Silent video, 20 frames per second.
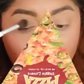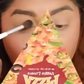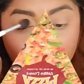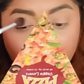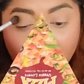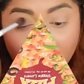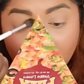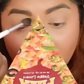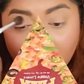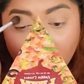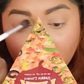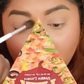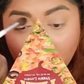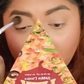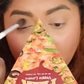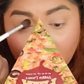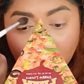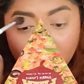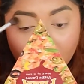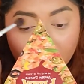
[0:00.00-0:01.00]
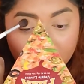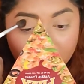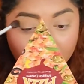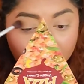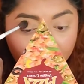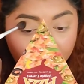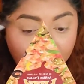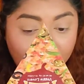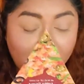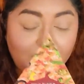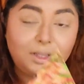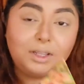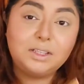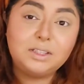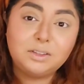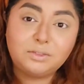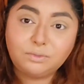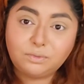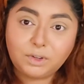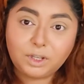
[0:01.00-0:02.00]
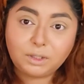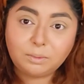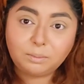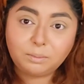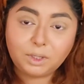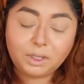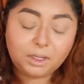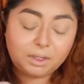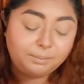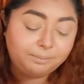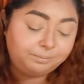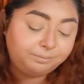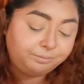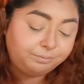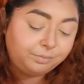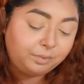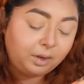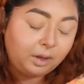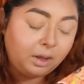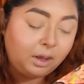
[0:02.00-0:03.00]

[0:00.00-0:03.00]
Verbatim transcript: So it doesn't fit me,